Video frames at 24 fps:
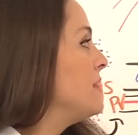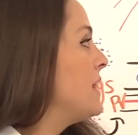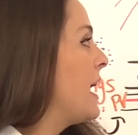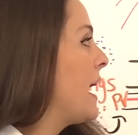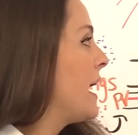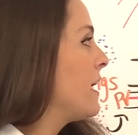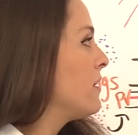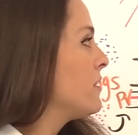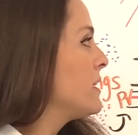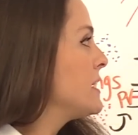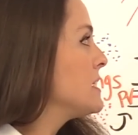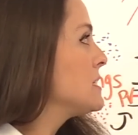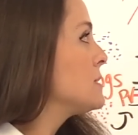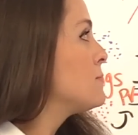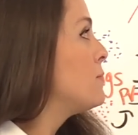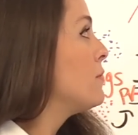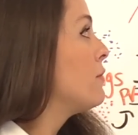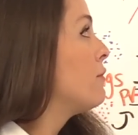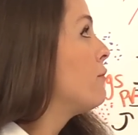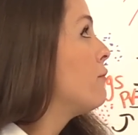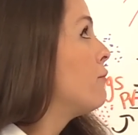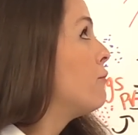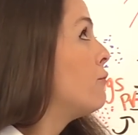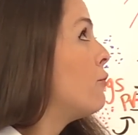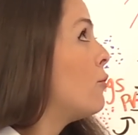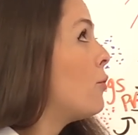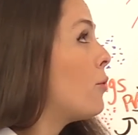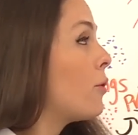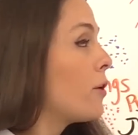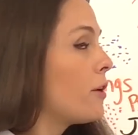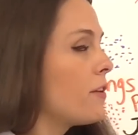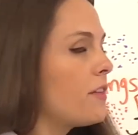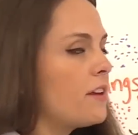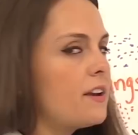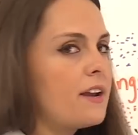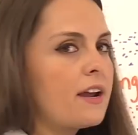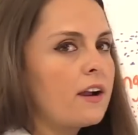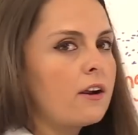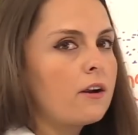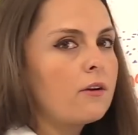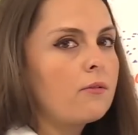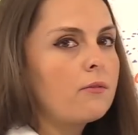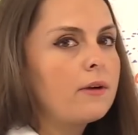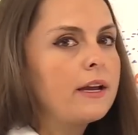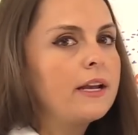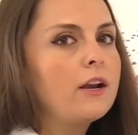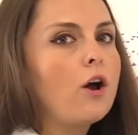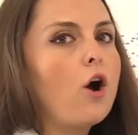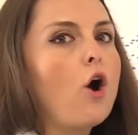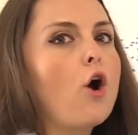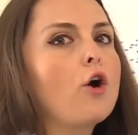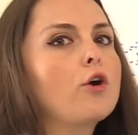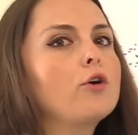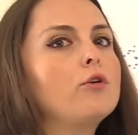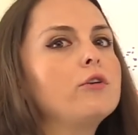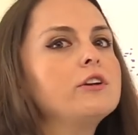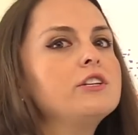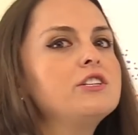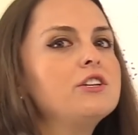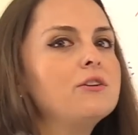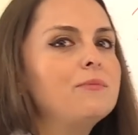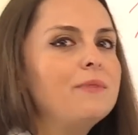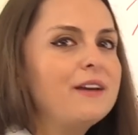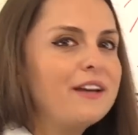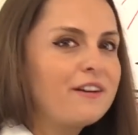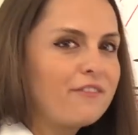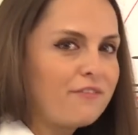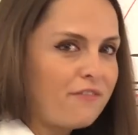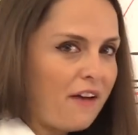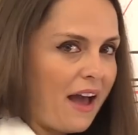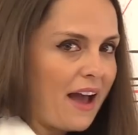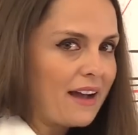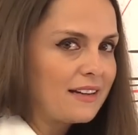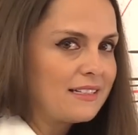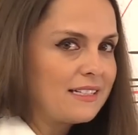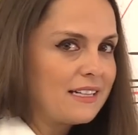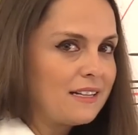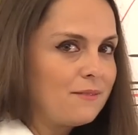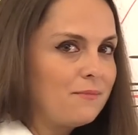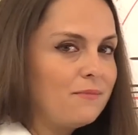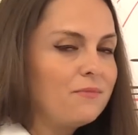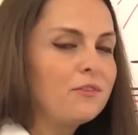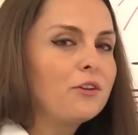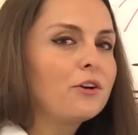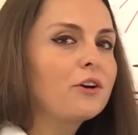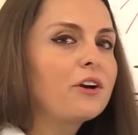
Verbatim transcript: the areas before the narrowing are going to be affected.